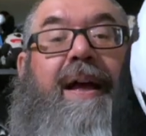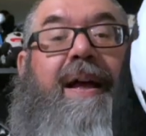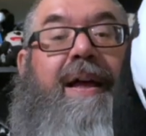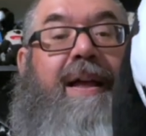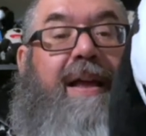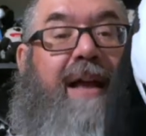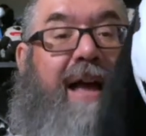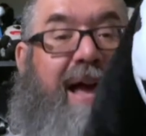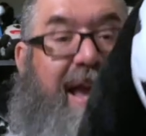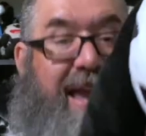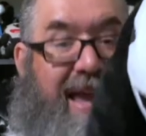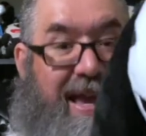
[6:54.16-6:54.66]

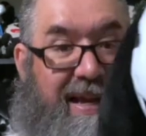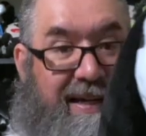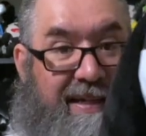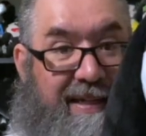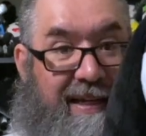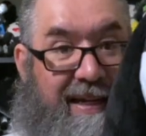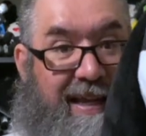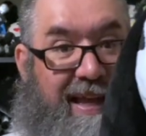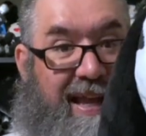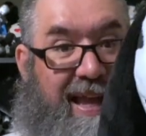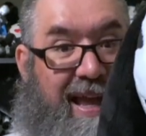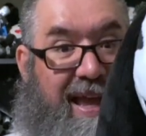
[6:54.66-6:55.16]
I
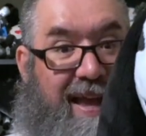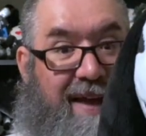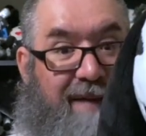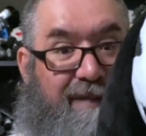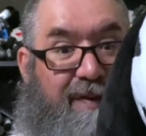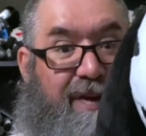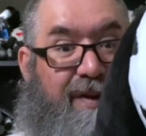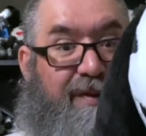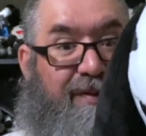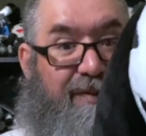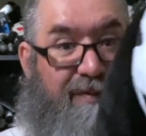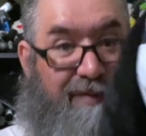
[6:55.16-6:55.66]
actually have
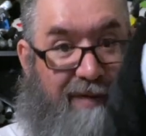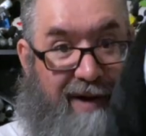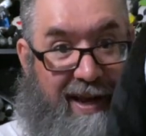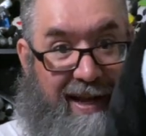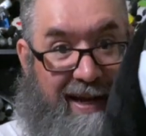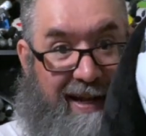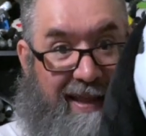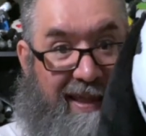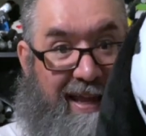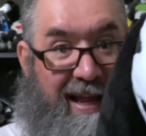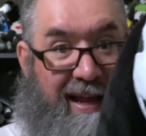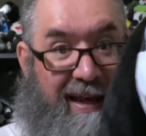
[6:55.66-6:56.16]
a
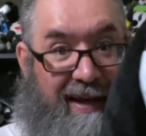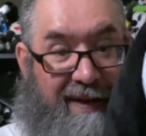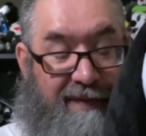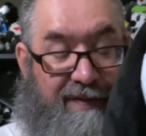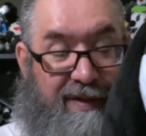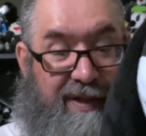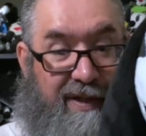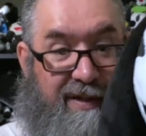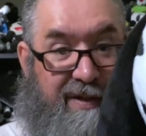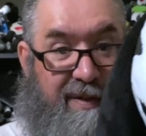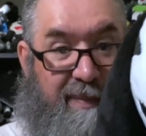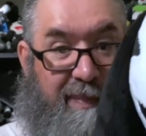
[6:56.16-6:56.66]
friend that
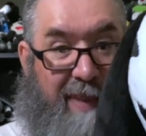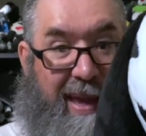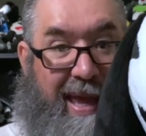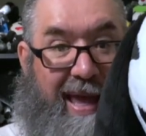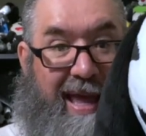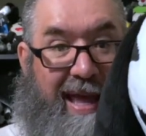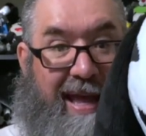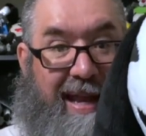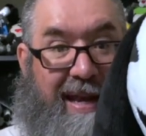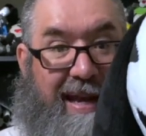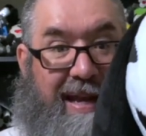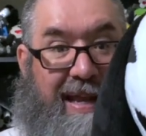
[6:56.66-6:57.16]
lives in
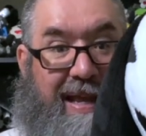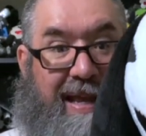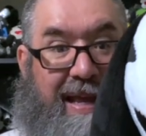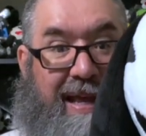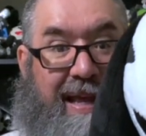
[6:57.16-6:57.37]
Japan,